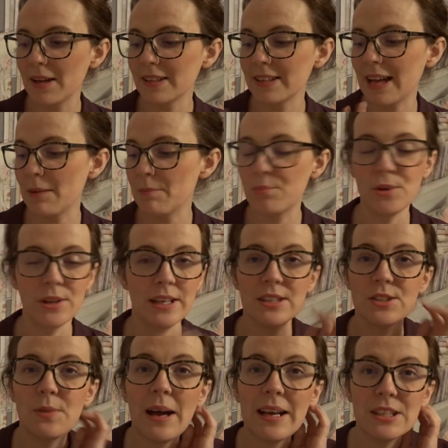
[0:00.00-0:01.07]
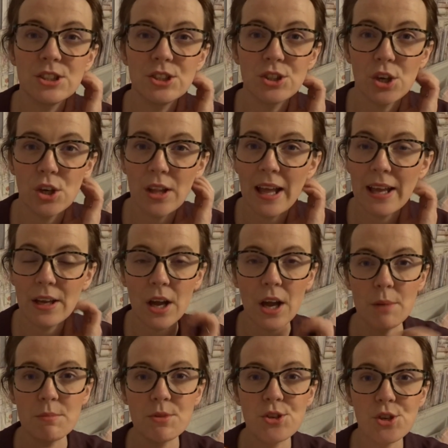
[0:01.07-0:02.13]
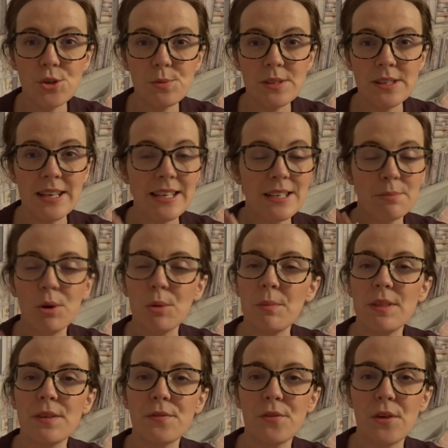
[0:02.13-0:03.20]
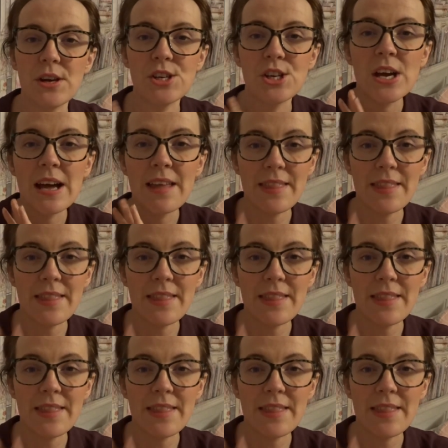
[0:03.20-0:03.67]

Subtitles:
Yeah, brilliant. So I could store like soups and things and put them in the fridge,